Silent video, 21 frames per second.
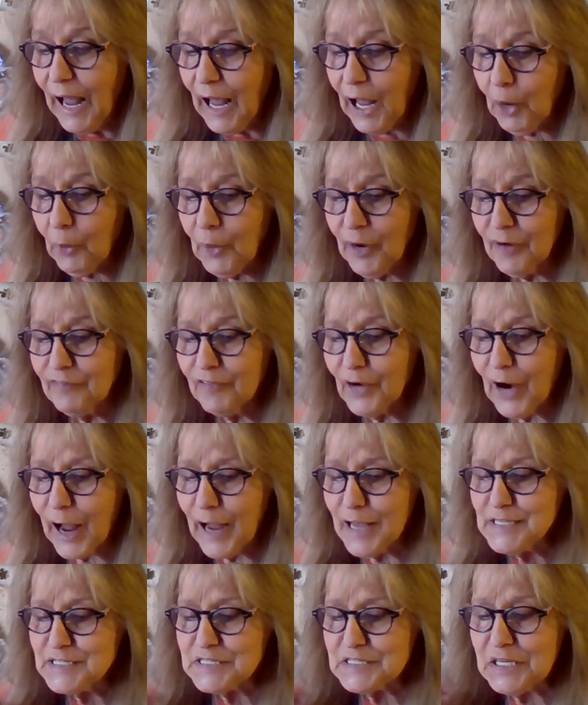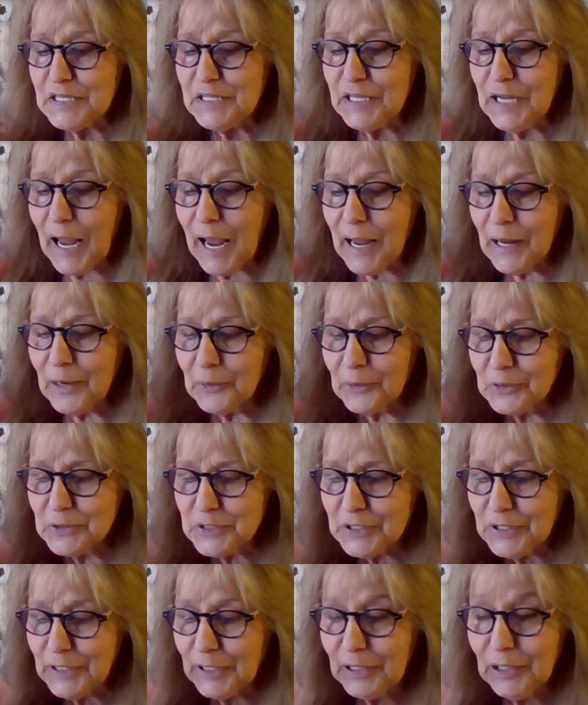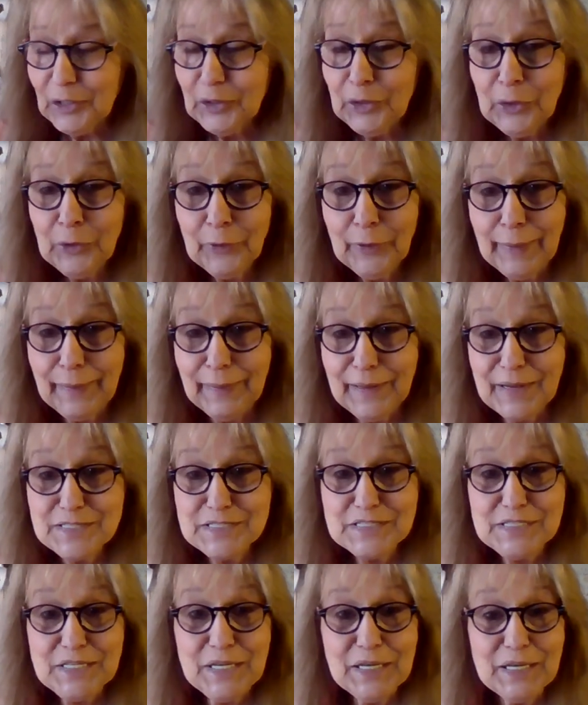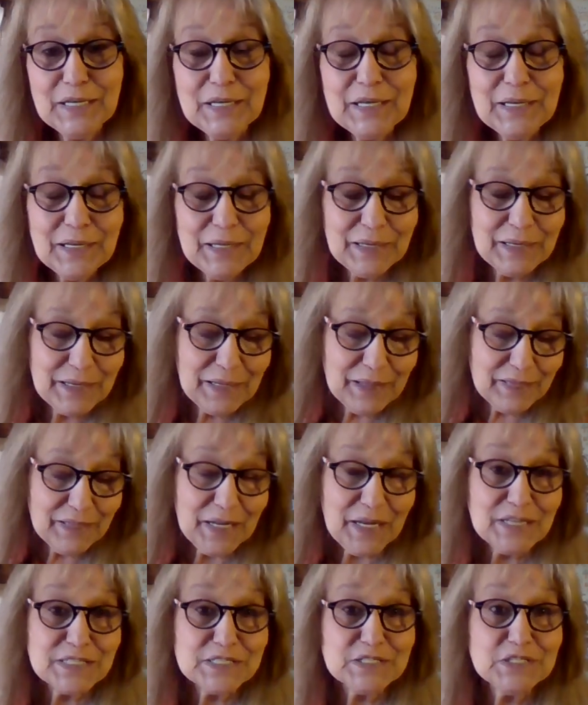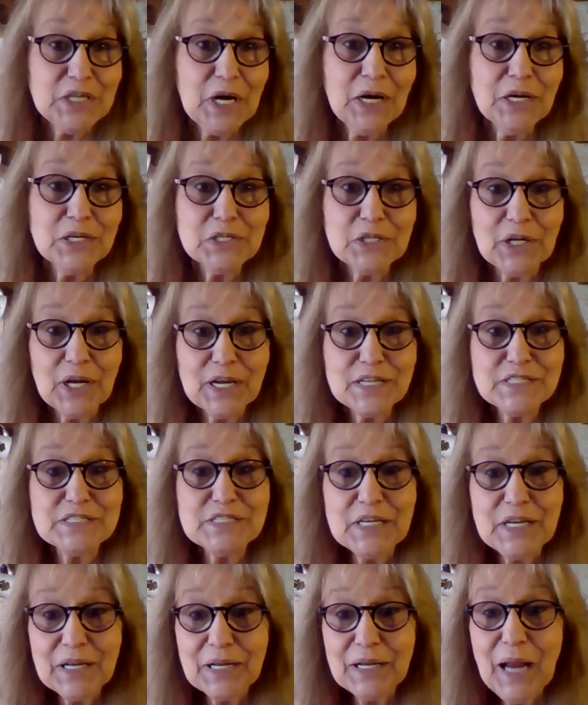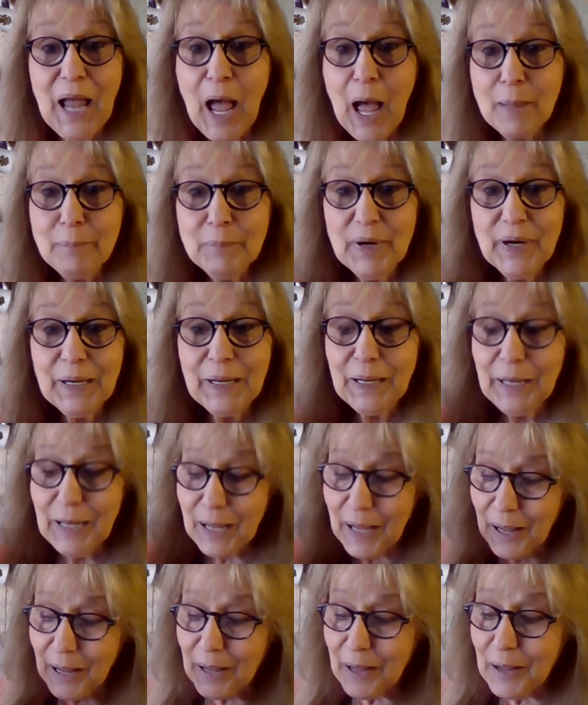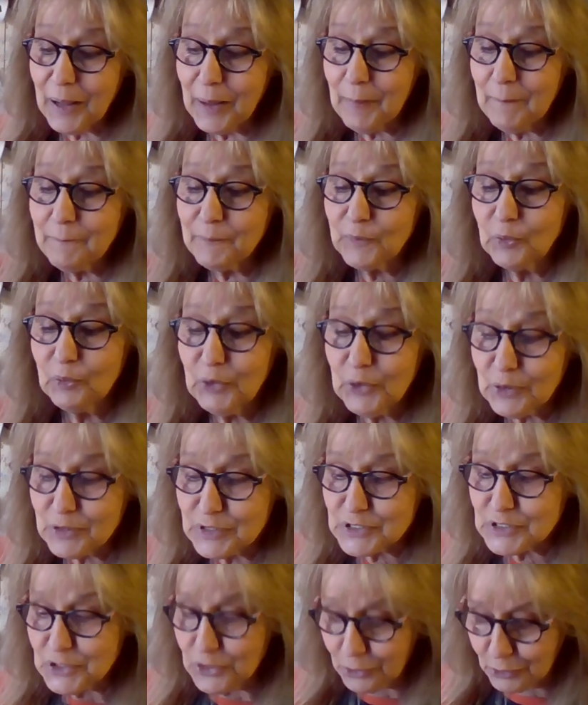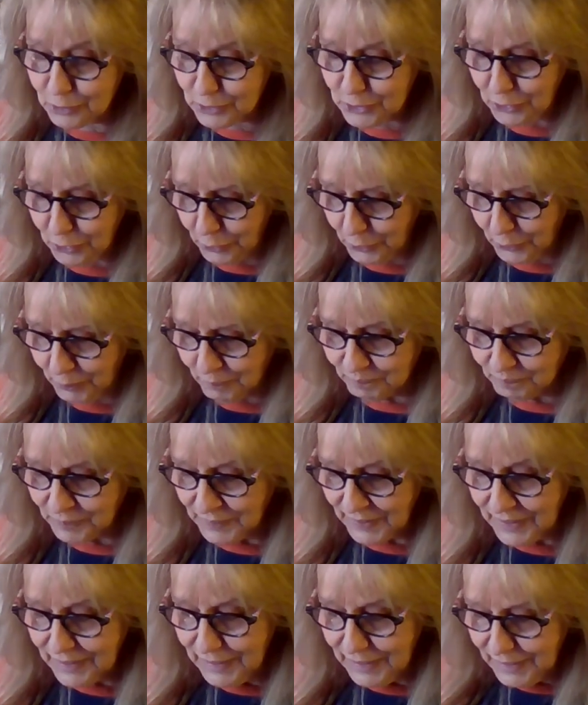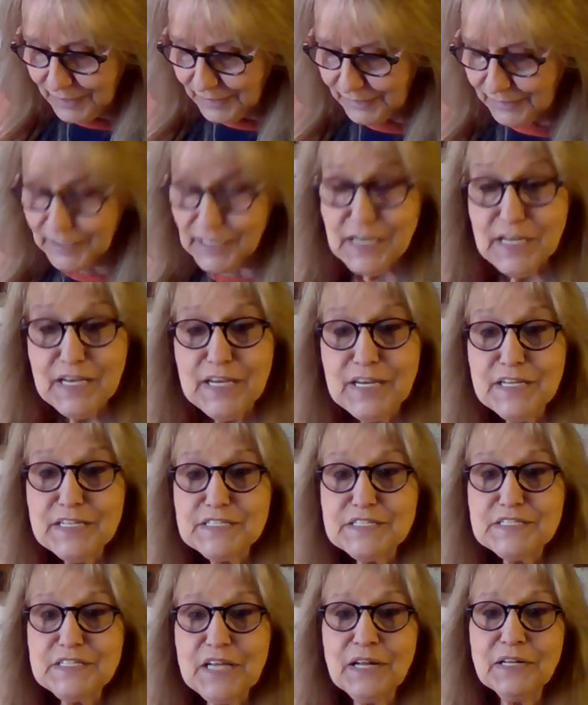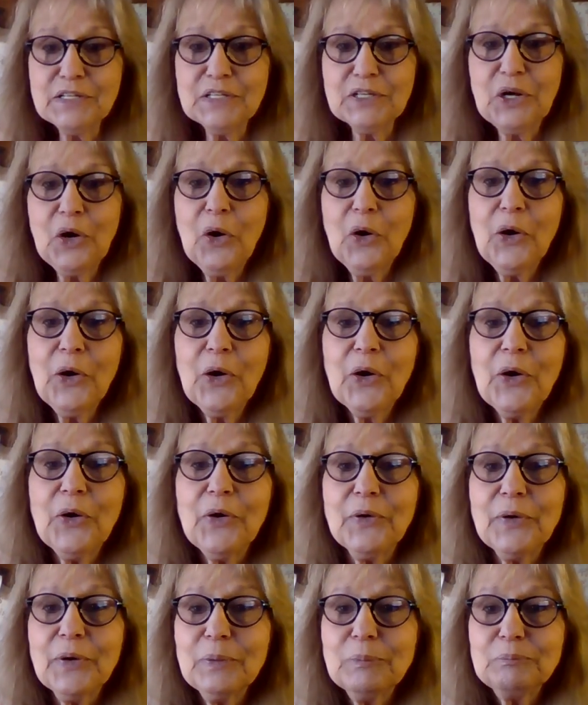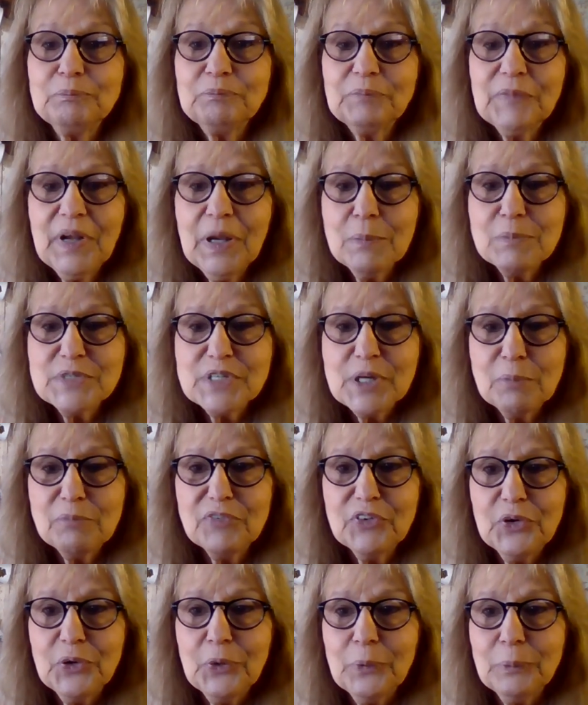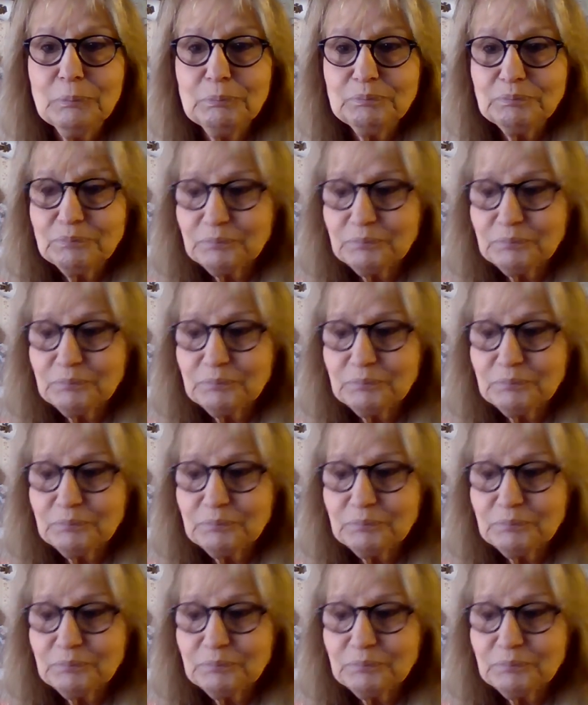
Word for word: However, I see the energy clearing. I see things changing. I see it happening um, real soon, too. The Sun card comes up for you.